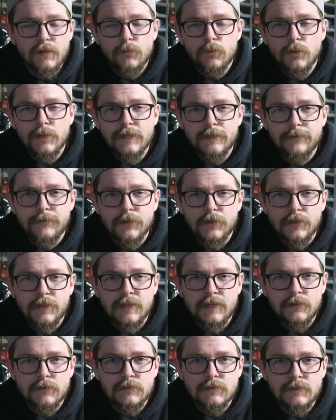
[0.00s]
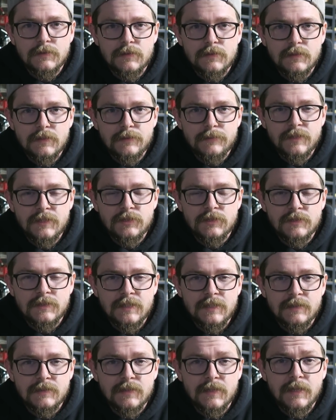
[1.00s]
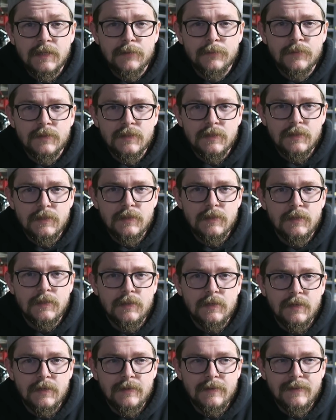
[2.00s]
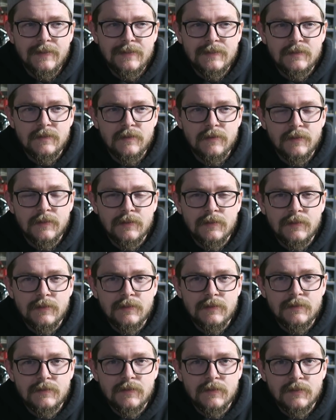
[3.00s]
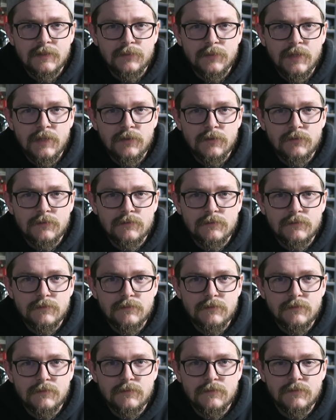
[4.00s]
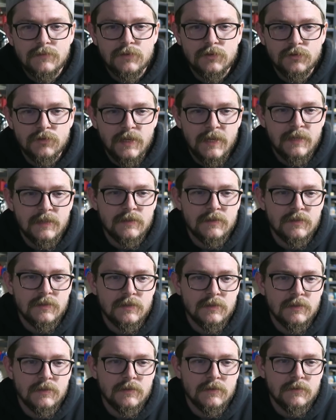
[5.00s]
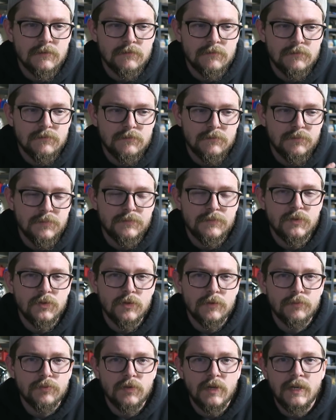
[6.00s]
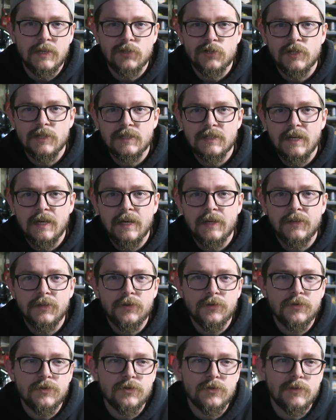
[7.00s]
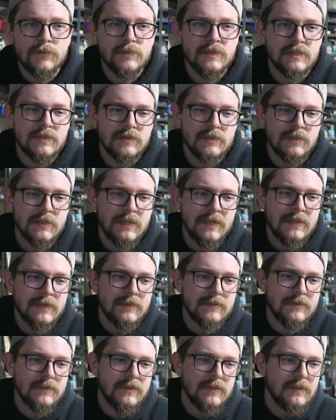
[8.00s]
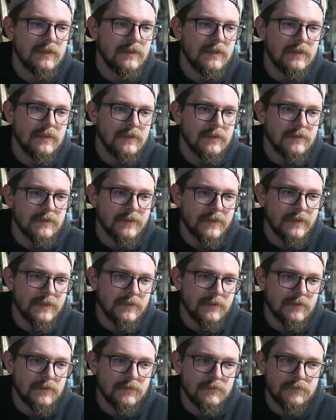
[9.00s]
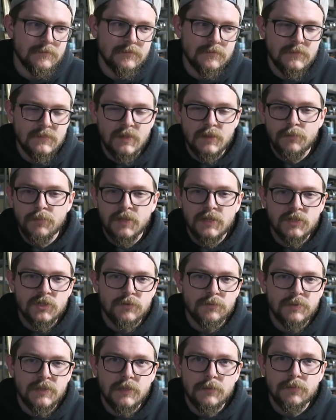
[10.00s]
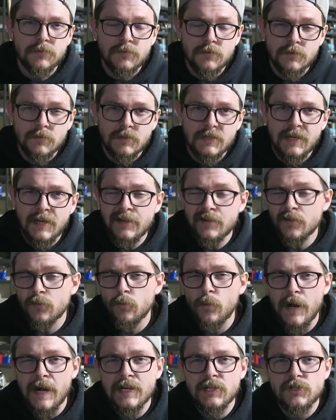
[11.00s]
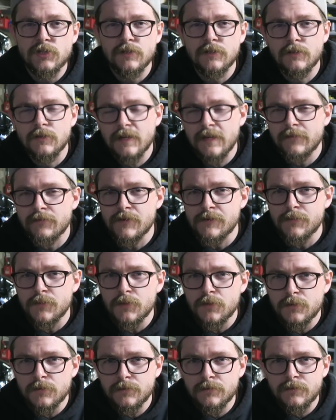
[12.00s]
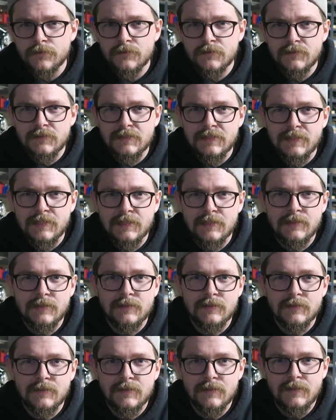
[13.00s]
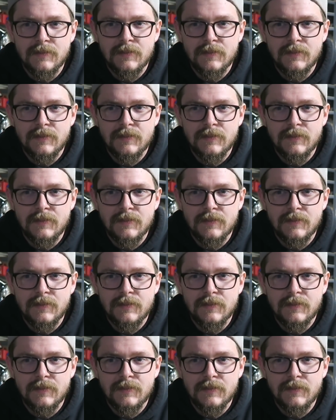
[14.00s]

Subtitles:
We'll get it figured out. It may just take time. That's the thing that sucks about trying to do a project on YouTube, is you got like a bunch of people kind of watching your every move, and